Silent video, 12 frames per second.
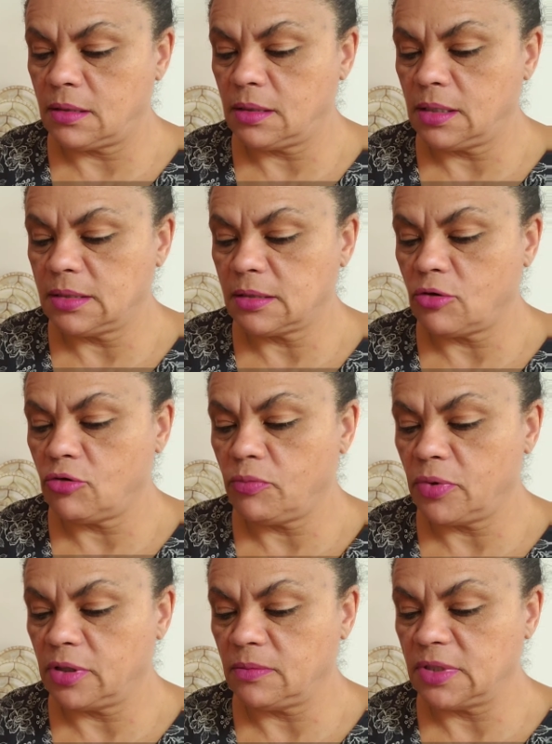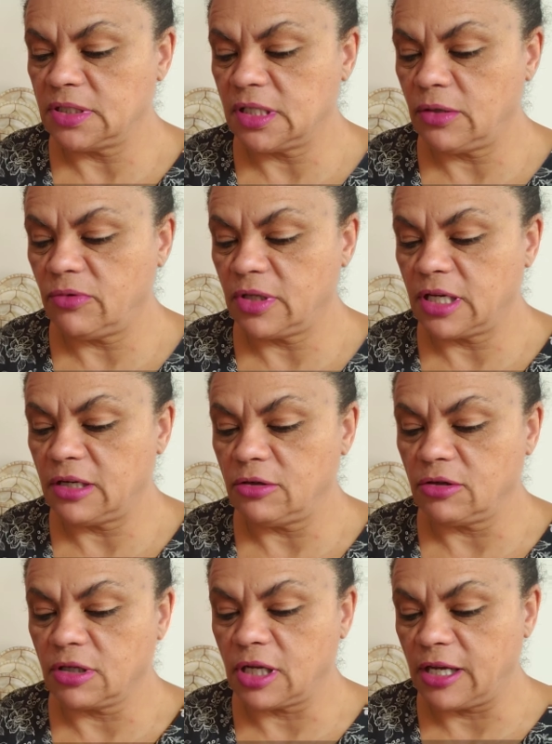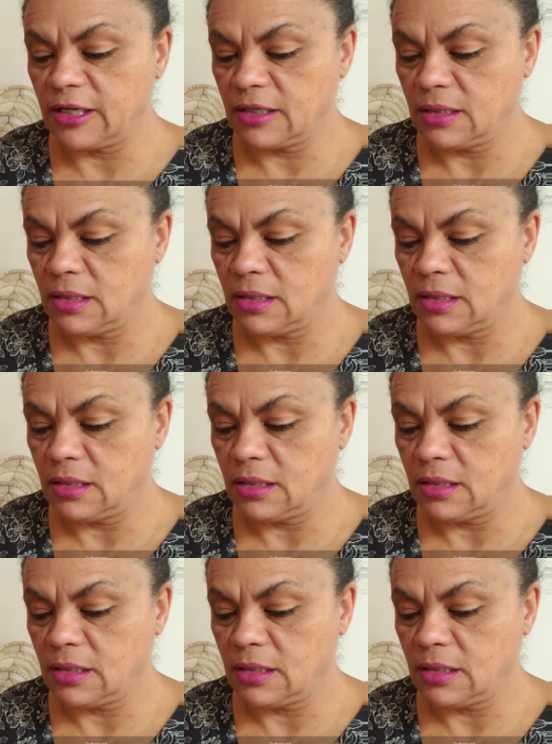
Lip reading: Let's open them and see what they look like.